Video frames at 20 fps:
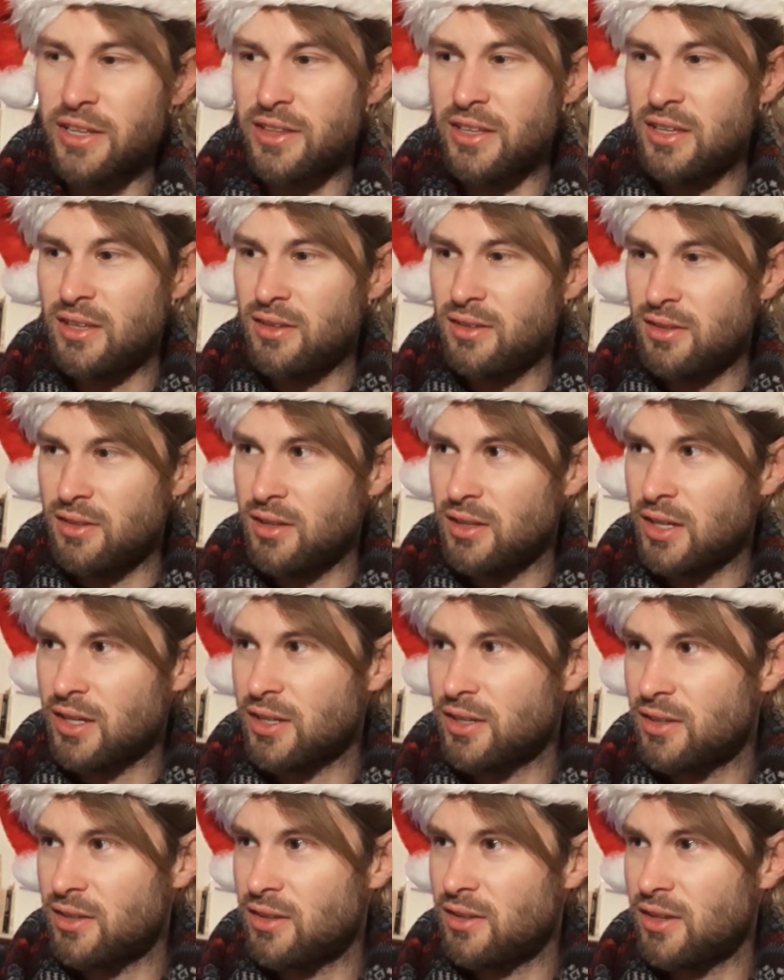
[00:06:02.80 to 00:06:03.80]

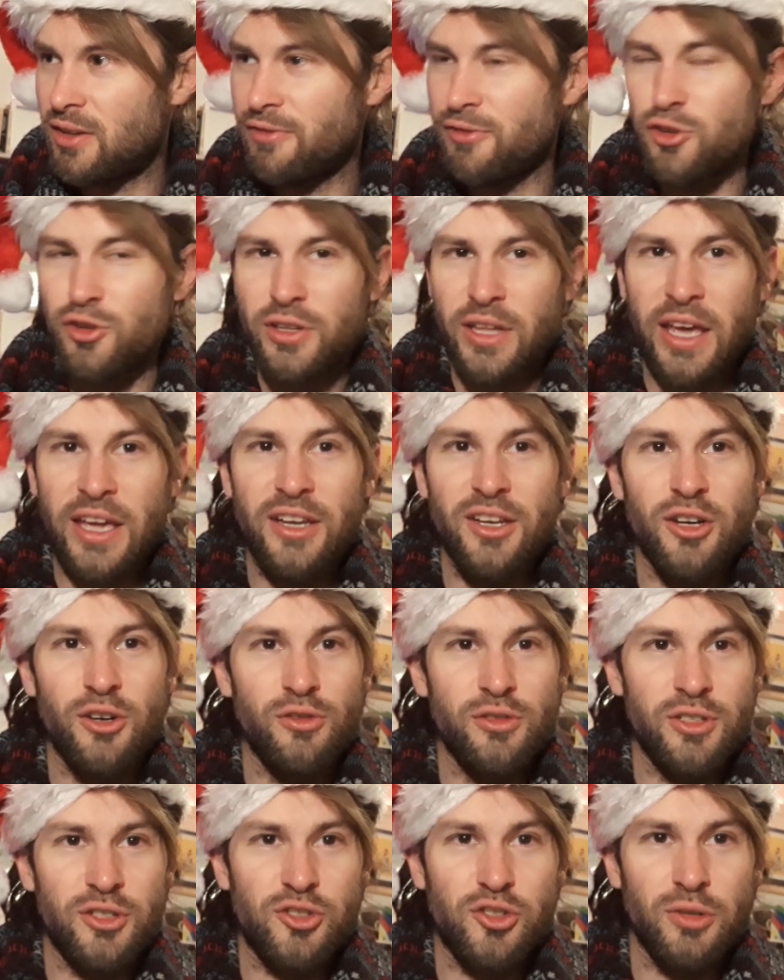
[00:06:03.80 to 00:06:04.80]
a volcano
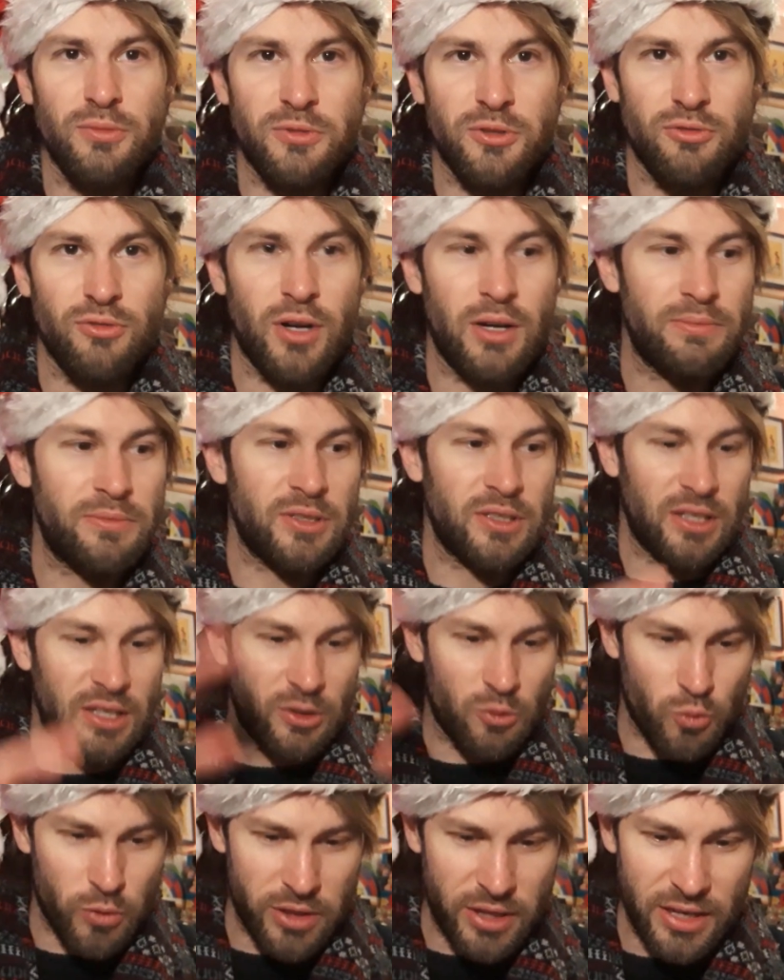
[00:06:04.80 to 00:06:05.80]
that stopped erupting, like
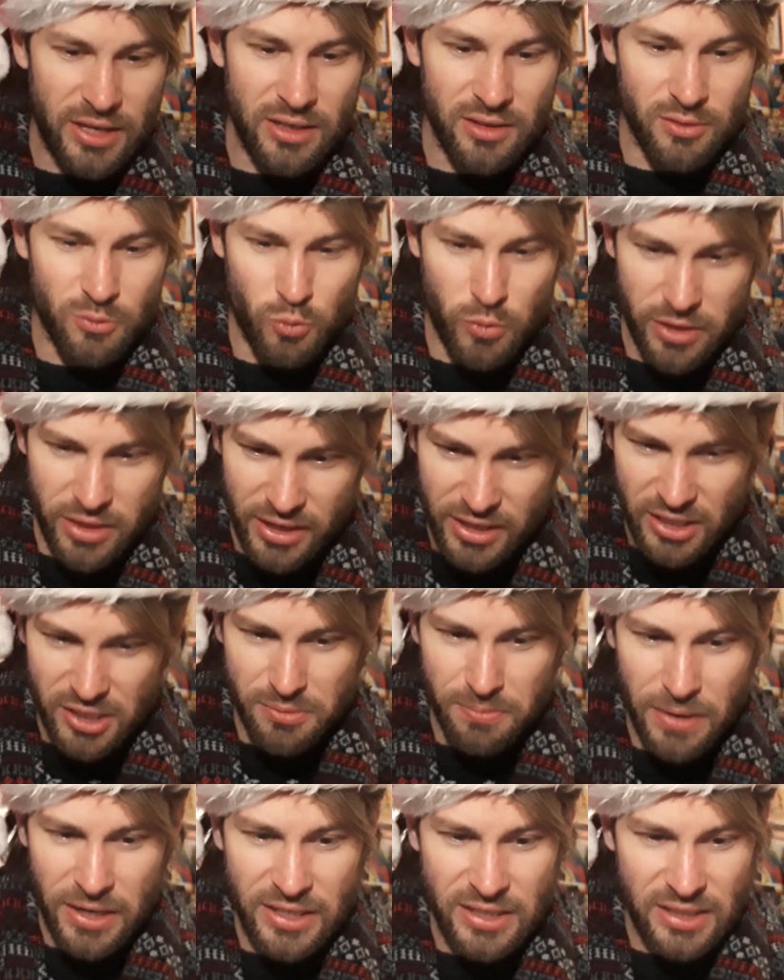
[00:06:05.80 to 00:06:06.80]
within a
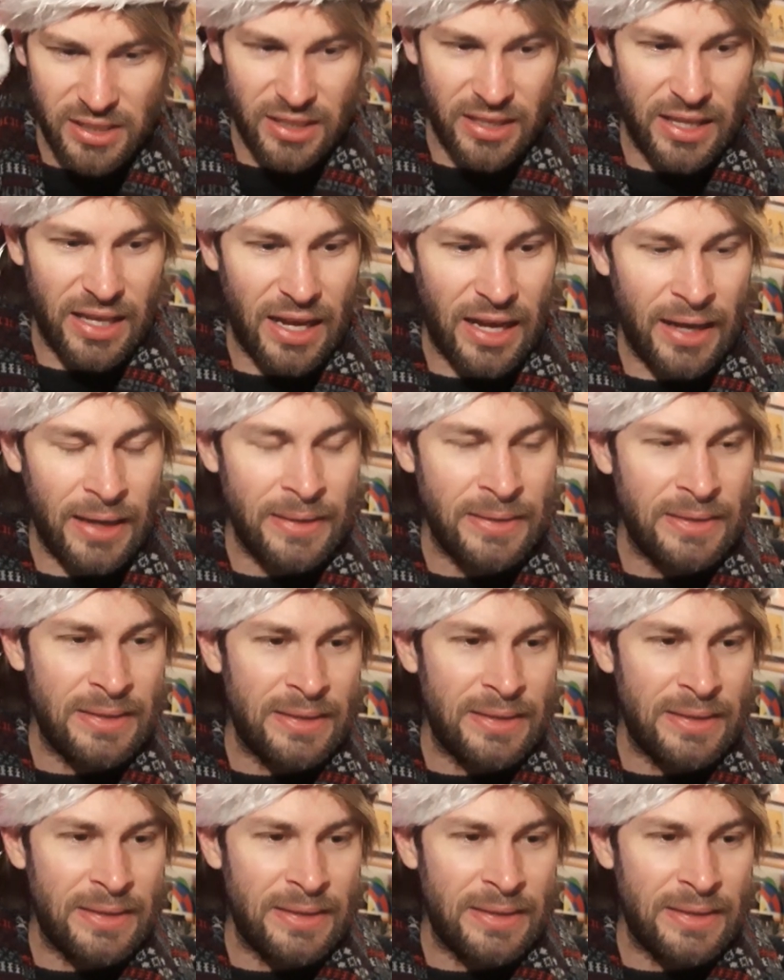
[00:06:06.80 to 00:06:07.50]
space like that.